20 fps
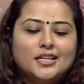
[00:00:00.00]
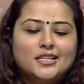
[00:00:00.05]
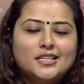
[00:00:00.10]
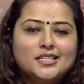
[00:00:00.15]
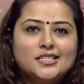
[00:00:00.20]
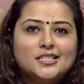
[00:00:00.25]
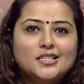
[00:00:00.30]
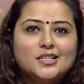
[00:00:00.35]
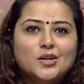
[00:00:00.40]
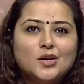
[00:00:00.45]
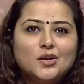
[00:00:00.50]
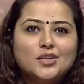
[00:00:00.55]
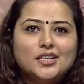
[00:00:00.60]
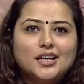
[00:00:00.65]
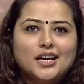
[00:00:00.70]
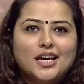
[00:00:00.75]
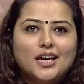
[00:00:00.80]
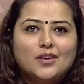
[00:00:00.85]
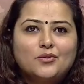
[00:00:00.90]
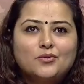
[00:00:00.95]
It is
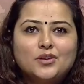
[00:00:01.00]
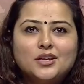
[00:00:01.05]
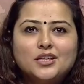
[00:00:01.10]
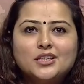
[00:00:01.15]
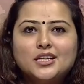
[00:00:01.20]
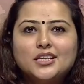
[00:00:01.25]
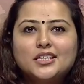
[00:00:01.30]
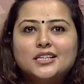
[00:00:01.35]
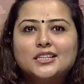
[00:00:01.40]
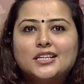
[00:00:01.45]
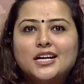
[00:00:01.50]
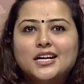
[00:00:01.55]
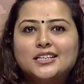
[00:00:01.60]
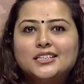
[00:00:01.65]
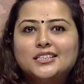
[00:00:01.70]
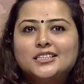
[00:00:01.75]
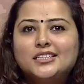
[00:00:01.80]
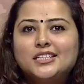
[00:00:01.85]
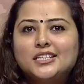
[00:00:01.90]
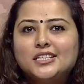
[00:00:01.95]
not everything
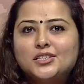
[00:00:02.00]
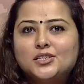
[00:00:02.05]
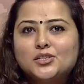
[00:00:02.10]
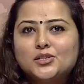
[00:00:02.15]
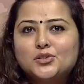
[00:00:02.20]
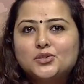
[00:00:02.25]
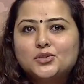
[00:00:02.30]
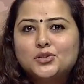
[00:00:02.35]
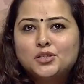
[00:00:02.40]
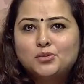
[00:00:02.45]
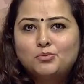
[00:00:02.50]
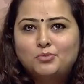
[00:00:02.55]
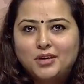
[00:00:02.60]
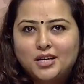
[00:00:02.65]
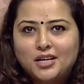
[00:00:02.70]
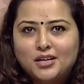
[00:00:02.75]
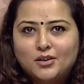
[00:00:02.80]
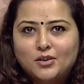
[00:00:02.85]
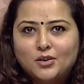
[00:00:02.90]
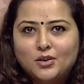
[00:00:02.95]
that a teacher should
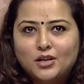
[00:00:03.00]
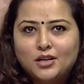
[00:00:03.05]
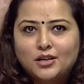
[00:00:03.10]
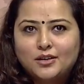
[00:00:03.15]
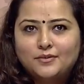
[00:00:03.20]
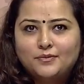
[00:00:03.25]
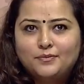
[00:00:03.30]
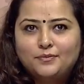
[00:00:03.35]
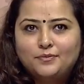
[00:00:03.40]
depend on.